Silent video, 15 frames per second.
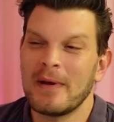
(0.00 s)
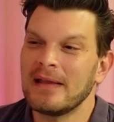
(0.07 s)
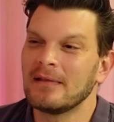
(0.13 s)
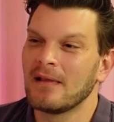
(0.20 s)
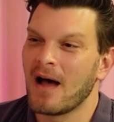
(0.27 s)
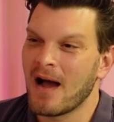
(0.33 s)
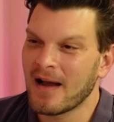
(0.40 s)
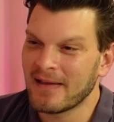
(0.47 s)
we
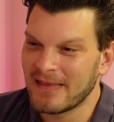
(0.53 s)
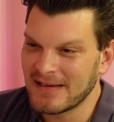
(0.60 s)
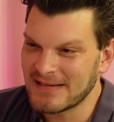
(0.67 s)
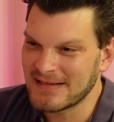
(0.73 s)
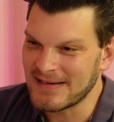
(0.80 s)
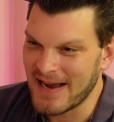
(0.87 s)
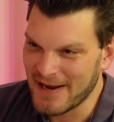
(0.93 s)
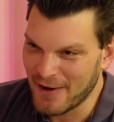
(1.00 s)
lock this
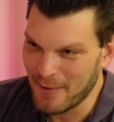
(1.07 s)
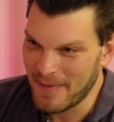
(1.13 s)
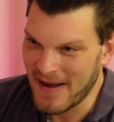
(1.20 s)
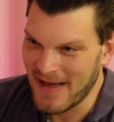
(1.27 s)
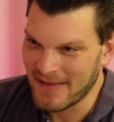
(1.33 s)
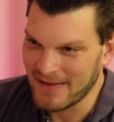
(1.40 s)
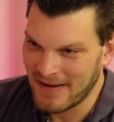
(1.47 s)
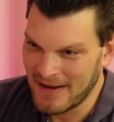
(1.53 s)

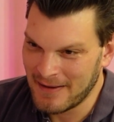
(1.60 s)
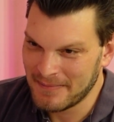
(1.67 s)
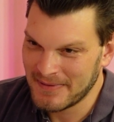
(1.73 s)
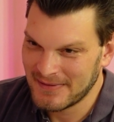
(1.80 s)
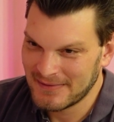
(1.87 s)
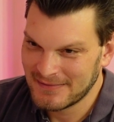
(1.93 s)
psychopath up?